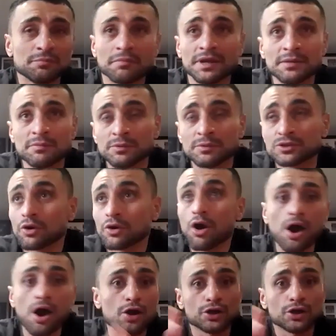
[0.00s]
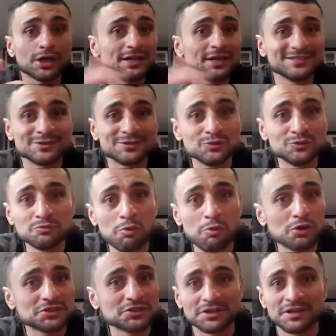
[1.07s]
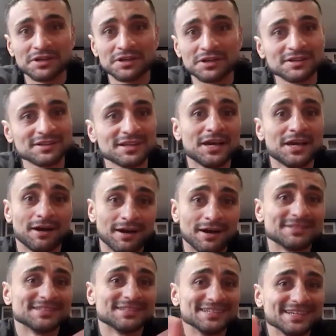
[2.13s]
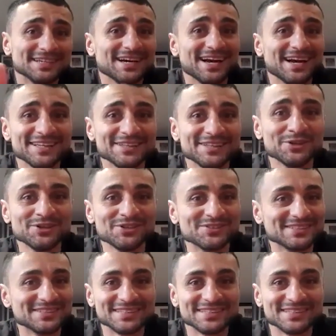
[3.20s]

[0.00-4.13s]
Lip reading: Many people say, oh, Kelly is good boxer. I say, yeah, I know.